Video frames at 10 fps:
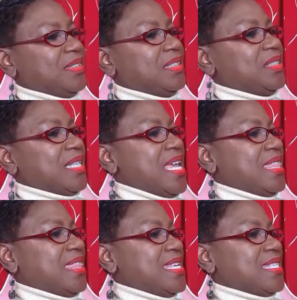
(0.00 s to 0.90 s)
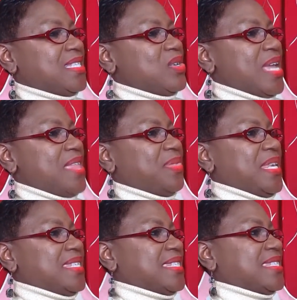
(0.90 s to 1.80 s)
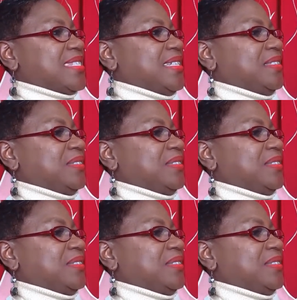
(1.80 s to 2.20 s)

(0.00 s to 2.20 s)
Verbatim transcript: Look at this. Look at this.